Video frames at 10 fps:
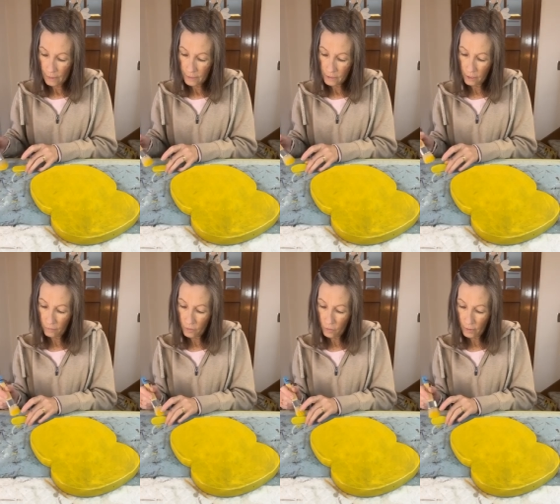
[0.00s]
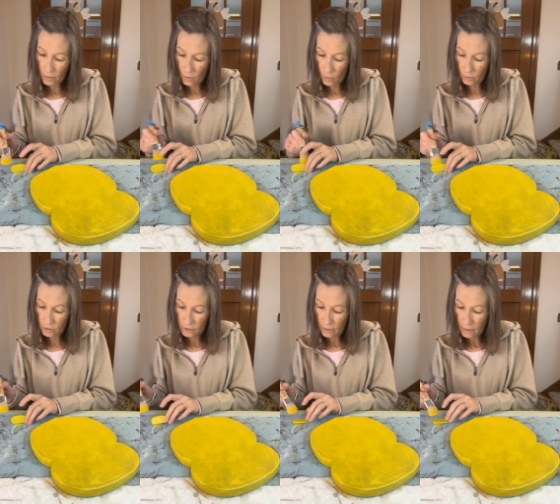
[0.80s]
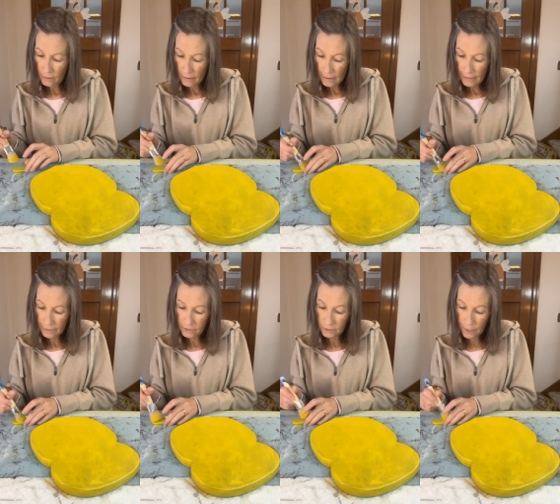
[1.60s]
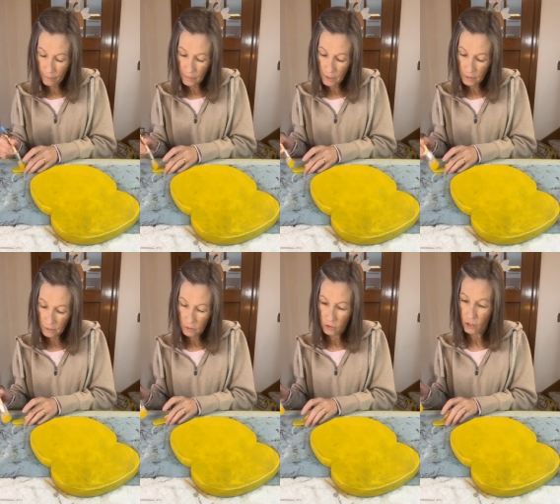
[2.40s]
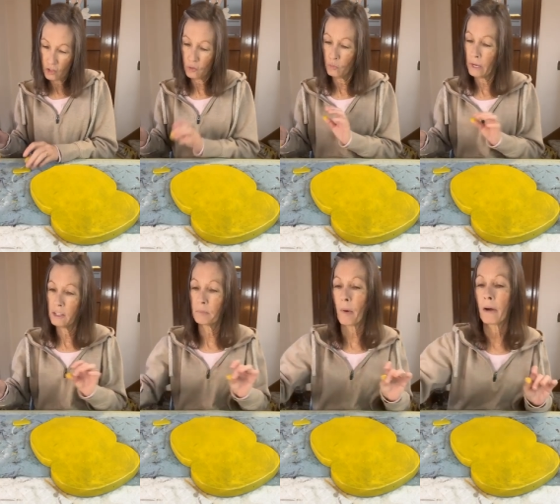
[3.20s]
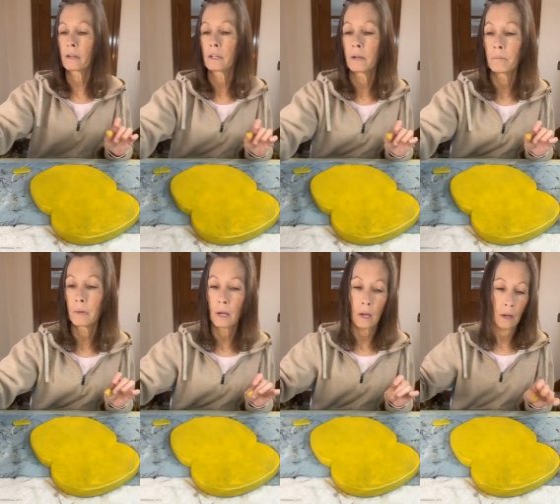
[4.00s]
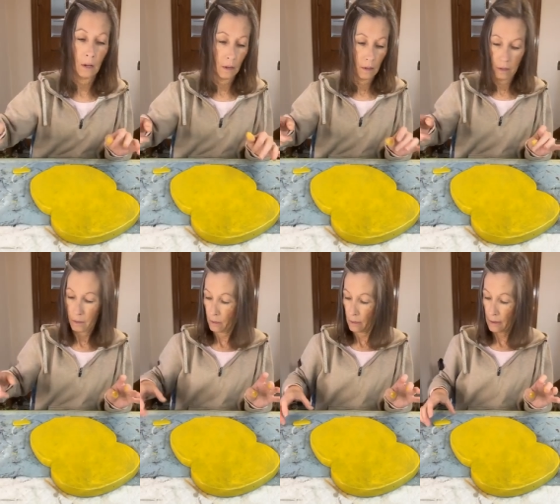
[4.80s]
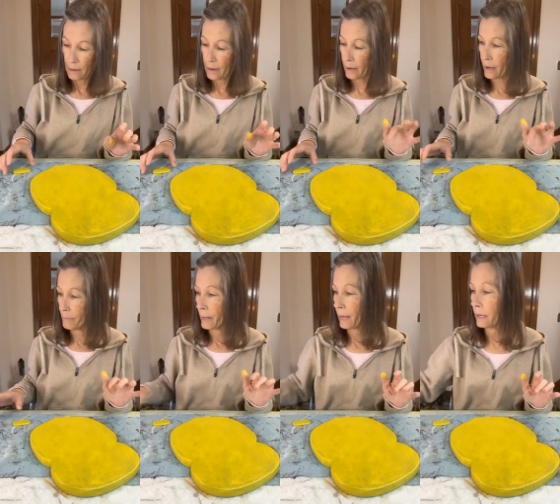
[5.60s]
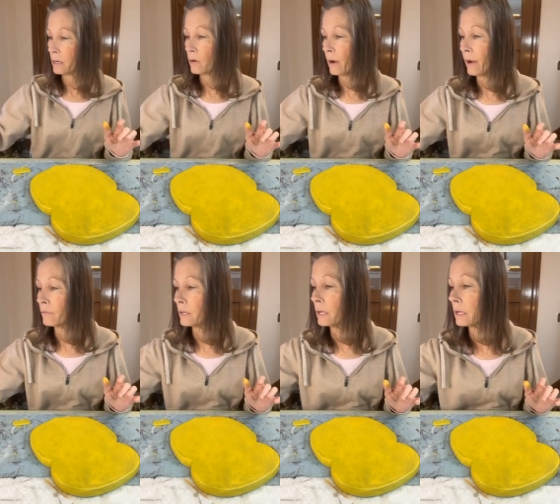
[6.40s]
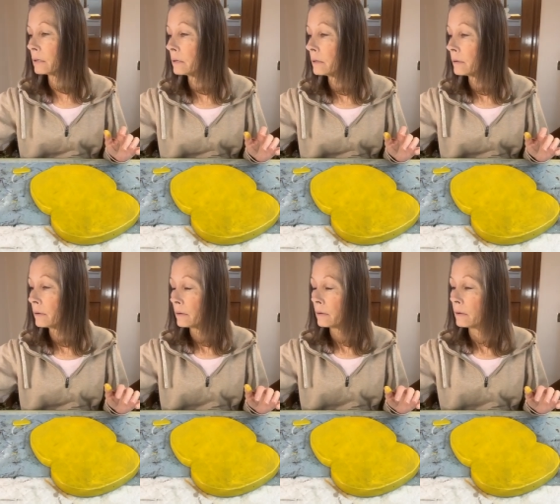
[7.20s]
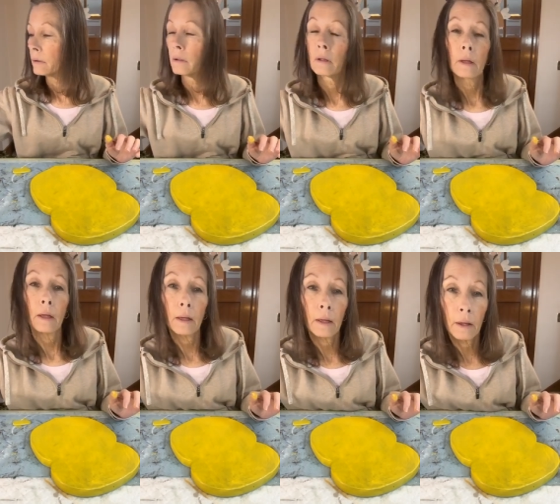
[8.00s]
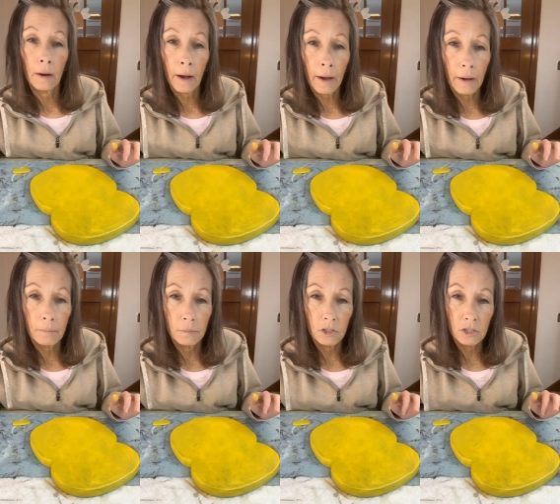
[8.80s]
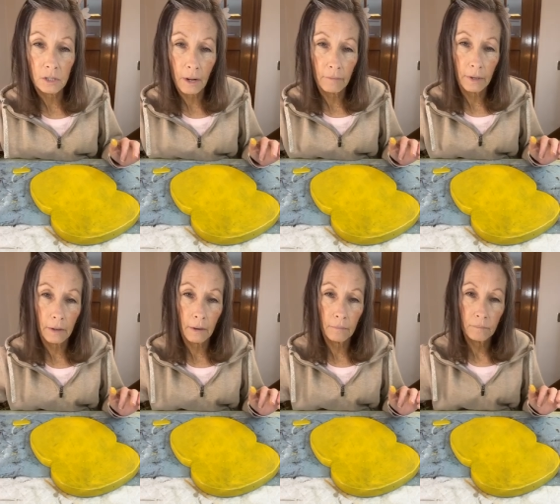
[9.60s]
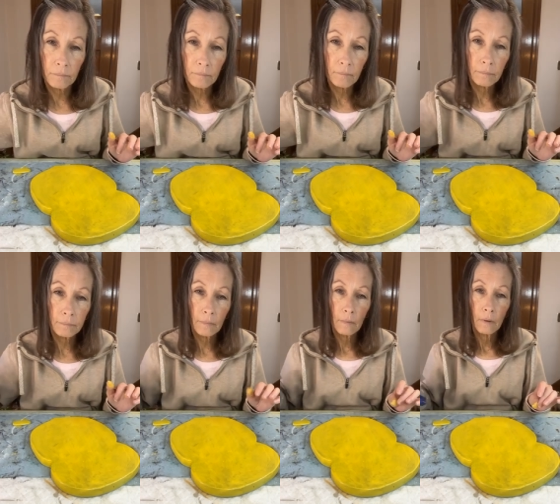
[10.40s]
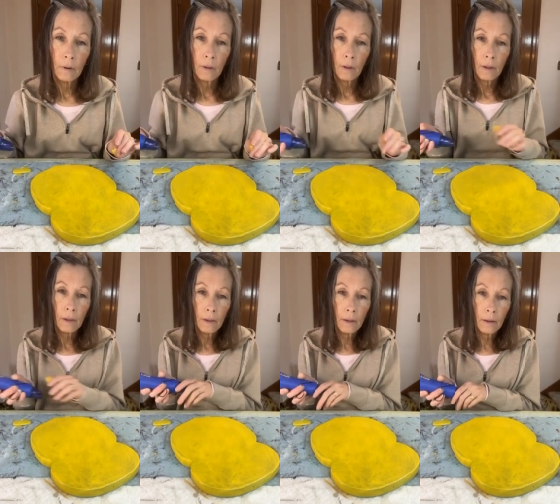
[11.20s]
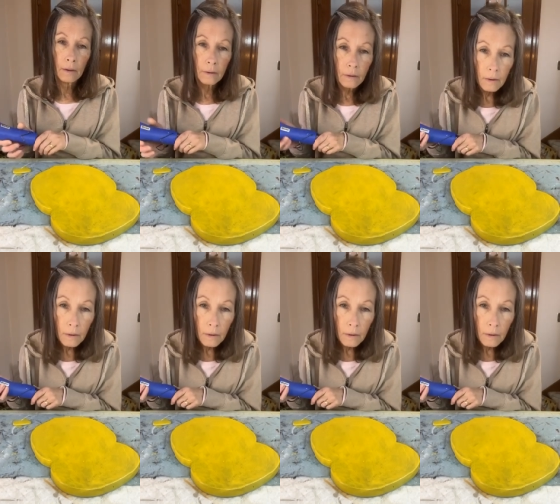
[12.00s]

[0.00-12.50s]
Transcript: I did a few of those. And something just re-sparked in me. And I got back into crafting. And I am just loving it. And